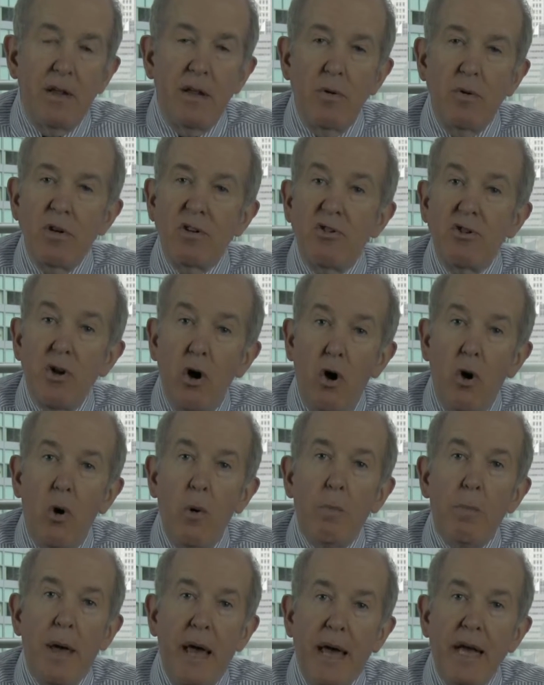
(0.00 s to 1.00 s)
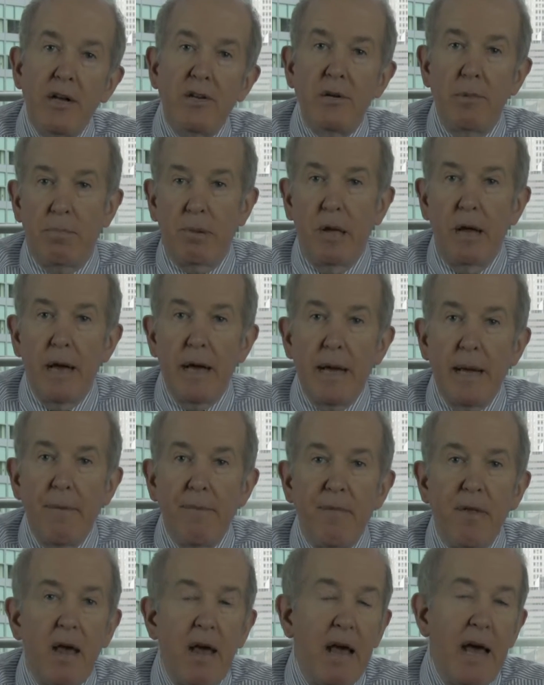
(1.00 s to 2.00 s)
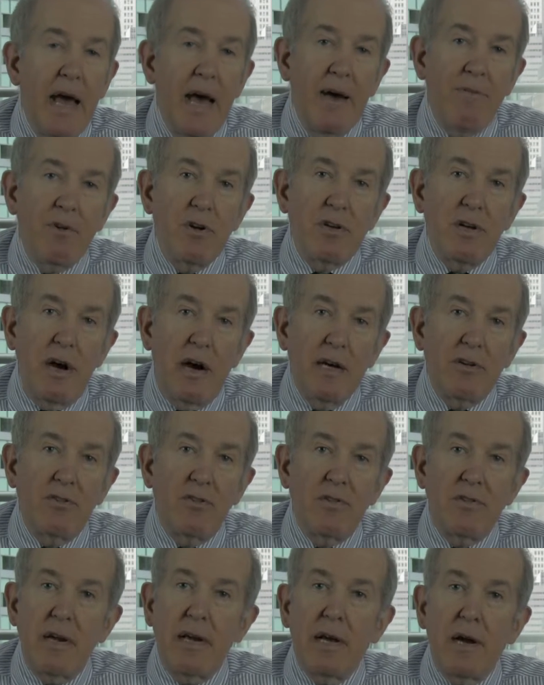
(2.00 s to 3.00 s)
There is no pay to play. Advertisers